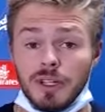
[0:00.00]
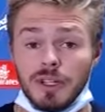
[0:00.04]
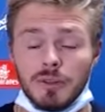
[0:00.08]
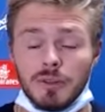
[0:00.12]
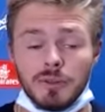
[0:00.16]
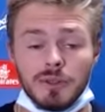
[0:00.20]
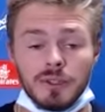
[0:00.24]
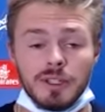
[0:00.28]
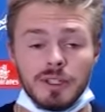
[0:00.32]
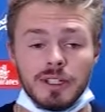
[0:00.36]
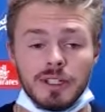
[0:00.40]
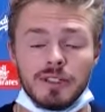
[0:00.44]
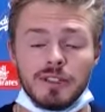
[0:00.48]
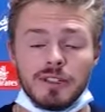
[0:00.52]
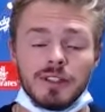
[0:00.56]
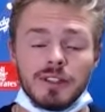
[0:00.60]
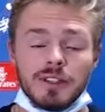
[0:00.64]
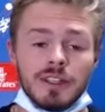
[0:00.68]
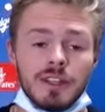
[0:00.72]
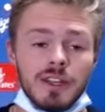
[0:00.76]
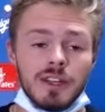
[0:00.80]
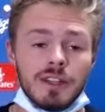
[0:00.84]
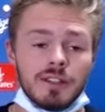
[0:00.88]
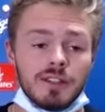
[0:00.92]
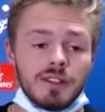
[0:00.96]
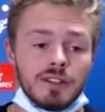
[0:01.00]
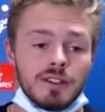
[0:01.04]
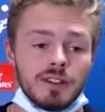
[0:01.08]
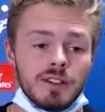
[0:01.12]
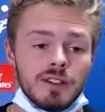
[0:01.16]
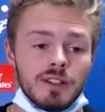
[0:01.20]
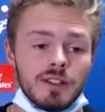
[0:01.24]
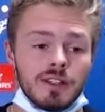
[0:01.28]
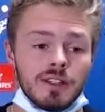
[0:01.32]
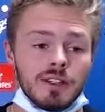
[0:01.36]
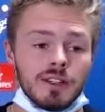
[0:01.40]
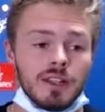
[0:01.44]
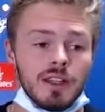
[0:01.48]
We're getting to the end here,
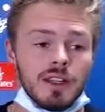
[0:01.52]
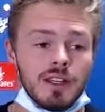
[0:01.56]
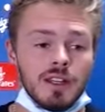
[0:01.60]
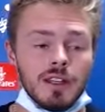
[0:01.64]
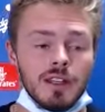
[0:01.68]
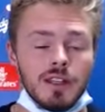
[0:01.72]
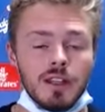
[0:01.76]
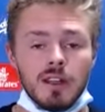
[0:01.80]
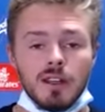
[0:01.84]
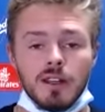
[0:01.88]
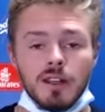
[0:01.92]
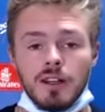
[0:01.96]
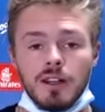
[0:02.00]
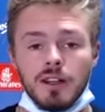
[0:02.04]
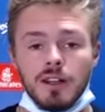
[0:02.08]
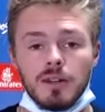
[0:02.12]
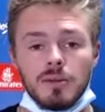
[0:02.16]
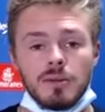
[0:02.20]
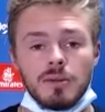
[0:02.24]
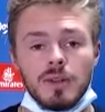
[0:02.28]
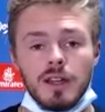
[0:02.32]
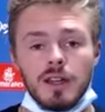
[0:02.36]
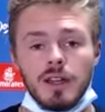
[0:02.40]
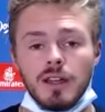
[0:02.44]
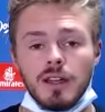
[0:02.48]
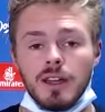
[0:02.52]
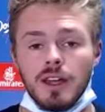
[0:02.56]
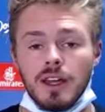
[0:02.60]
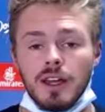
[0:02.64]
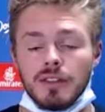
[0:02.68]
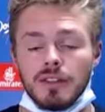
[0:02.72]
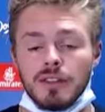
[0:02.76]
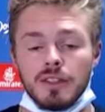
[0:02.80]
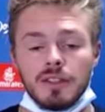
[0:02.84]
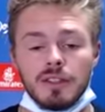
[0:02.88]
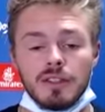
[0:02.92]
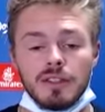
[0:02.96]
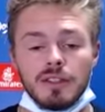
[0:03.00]
and I think,